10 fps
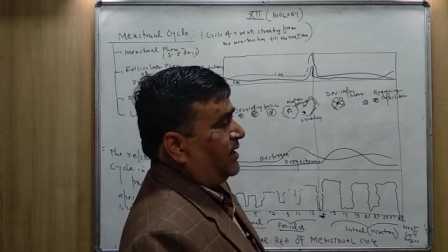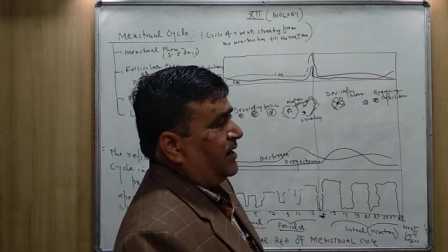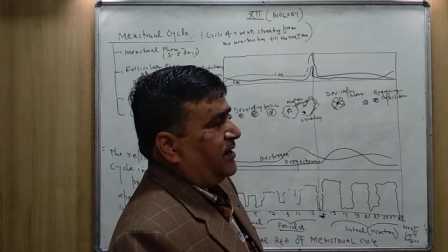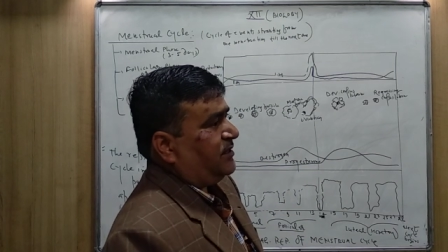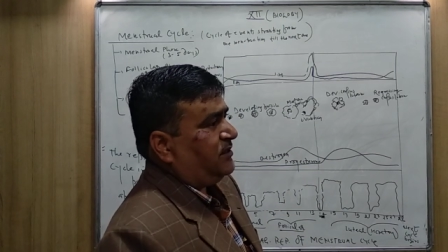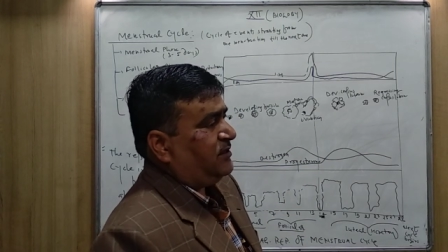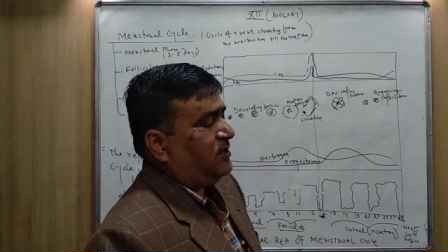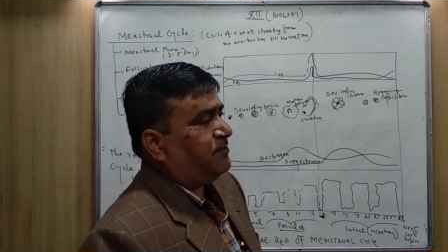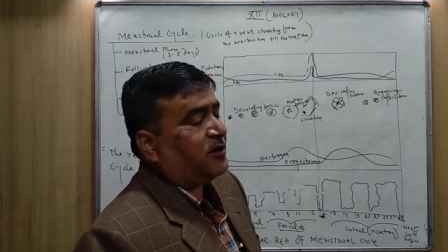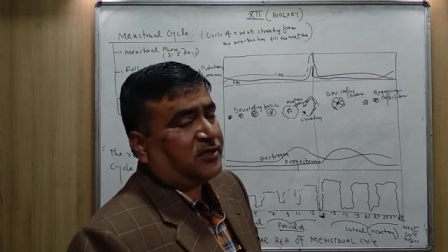and
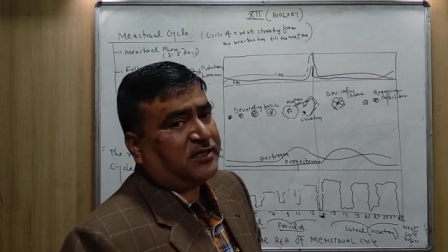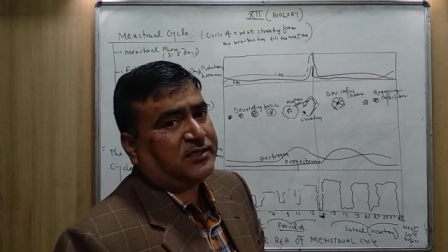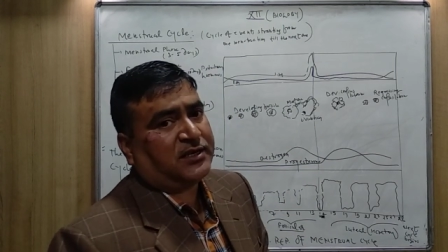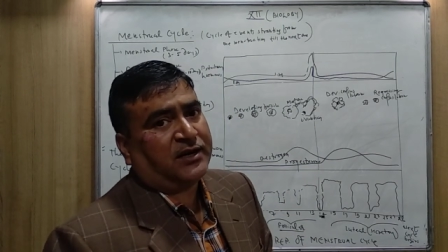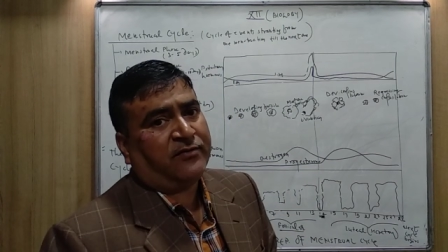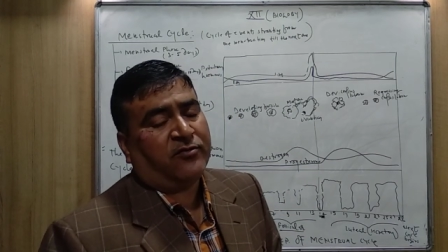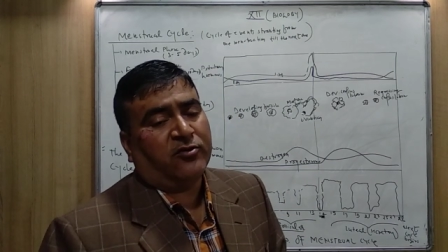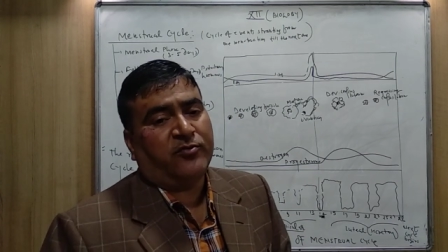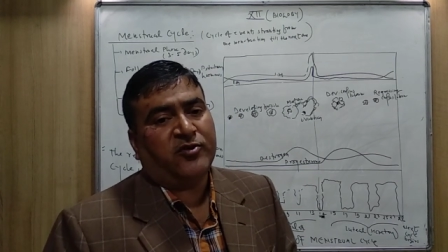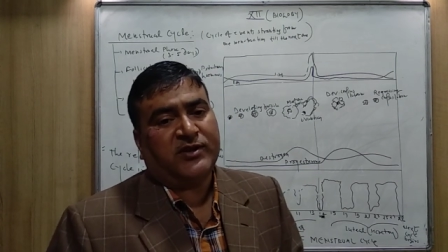the process of
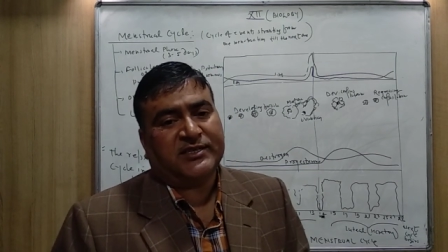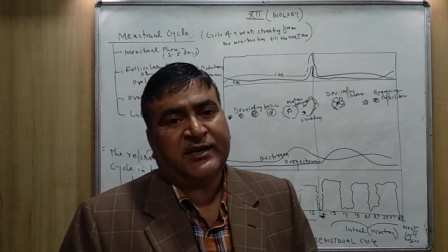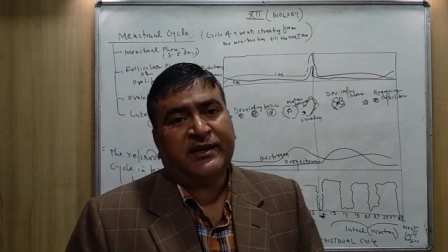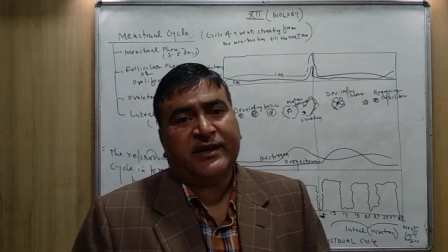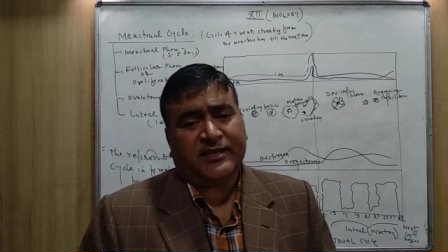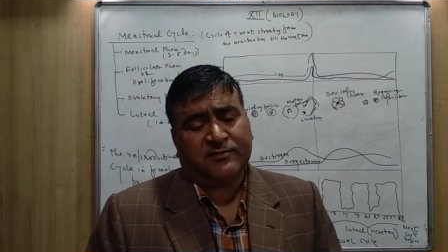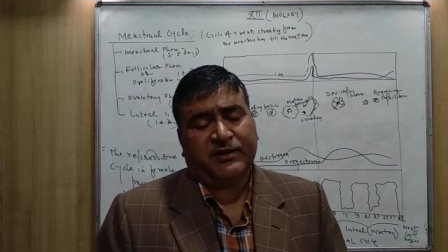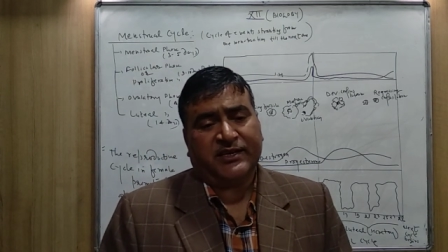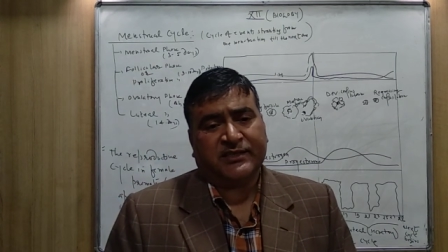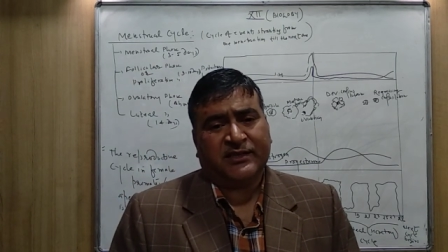ovulation takes
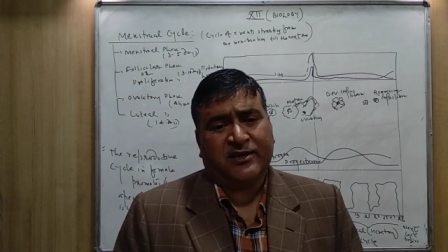place.